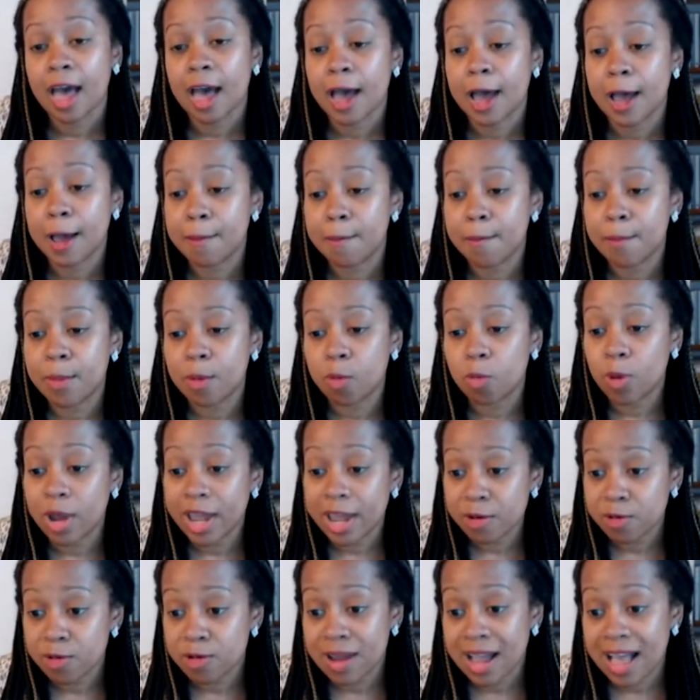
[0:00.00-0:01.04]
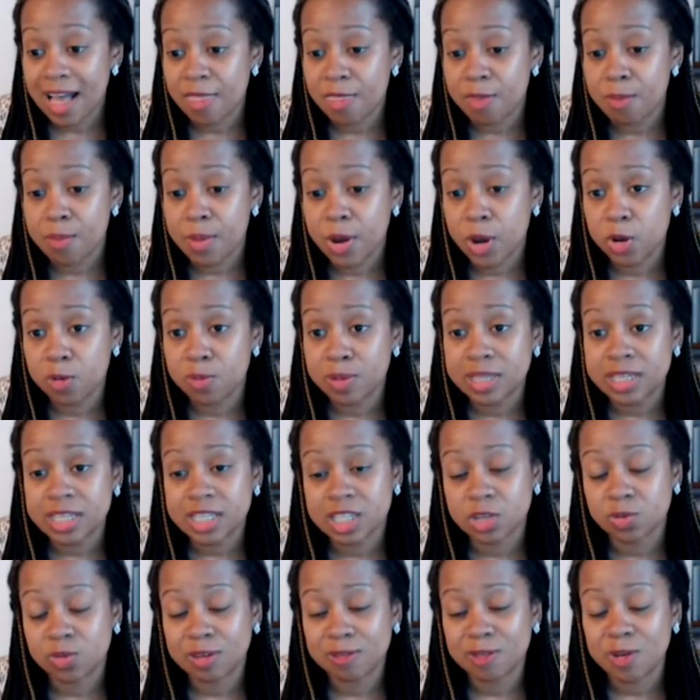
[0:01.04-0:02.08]
Where we're at the moment,
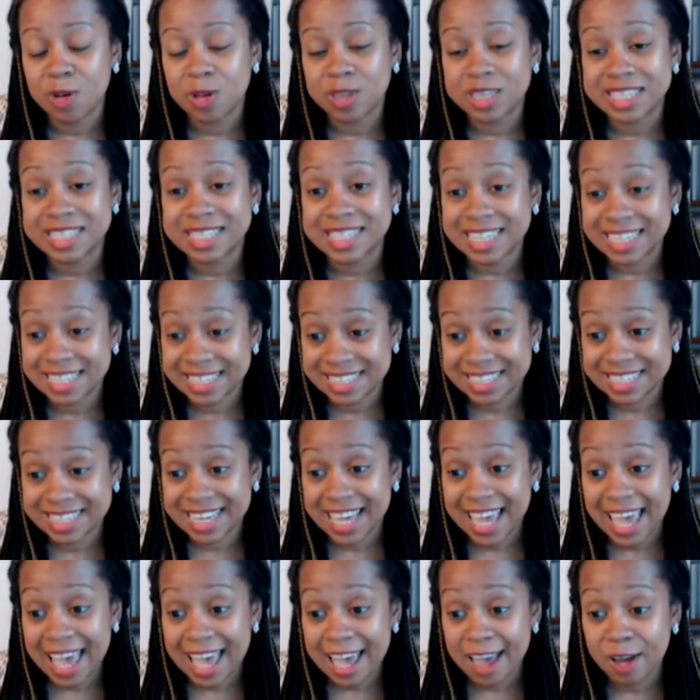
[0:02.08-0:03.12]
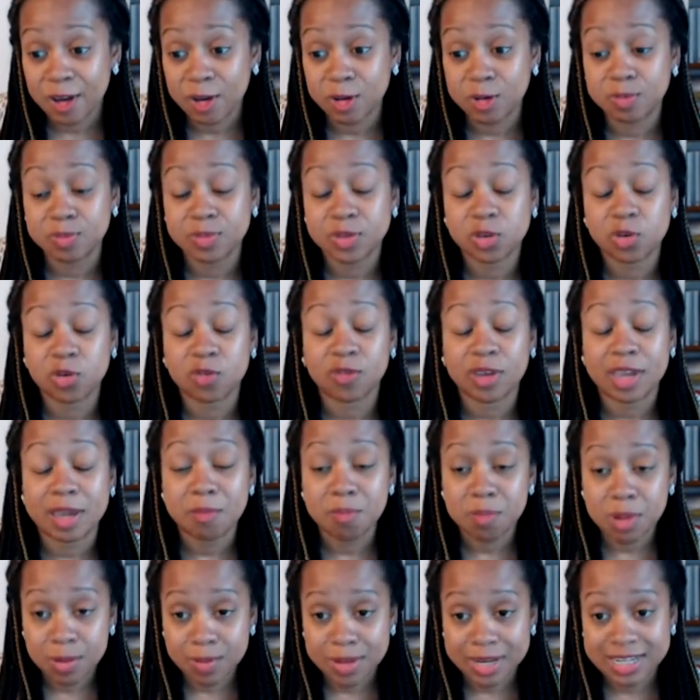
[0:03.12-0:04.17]
so we've got 60 care homes who have
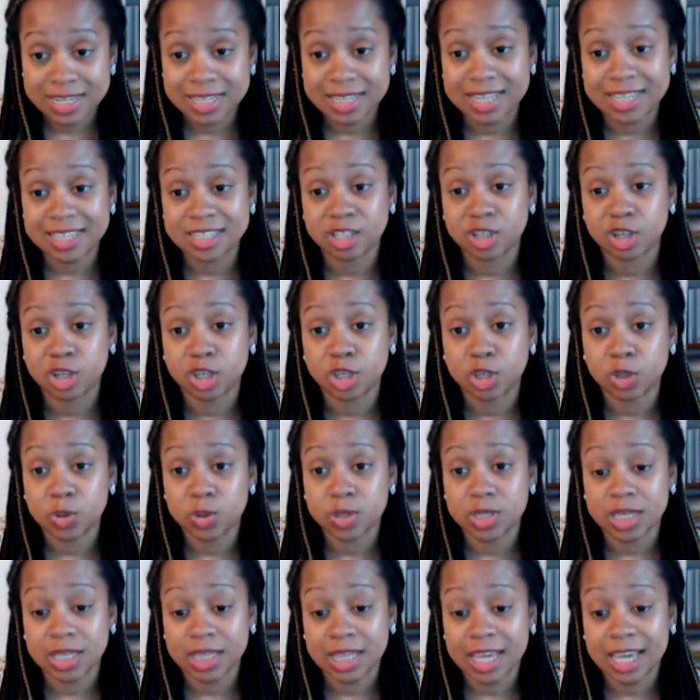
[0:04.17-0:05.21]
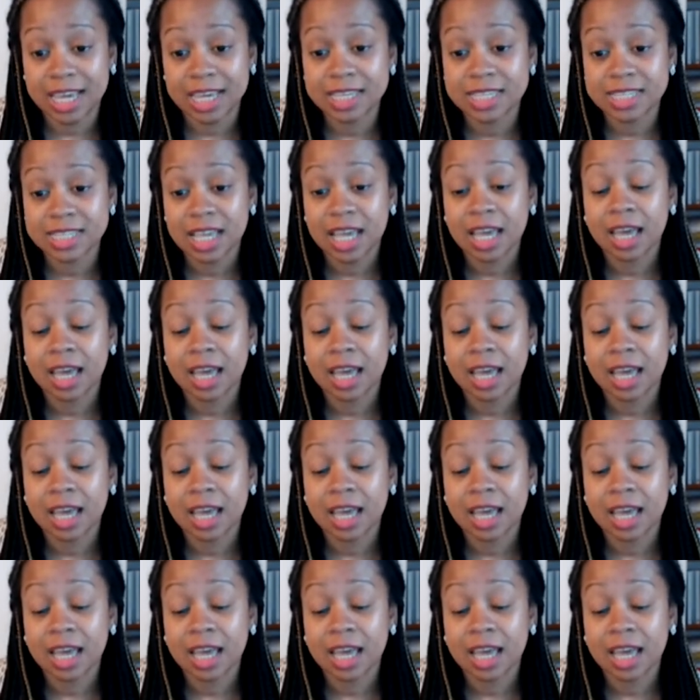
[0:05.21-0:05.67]
implemented this and are using this.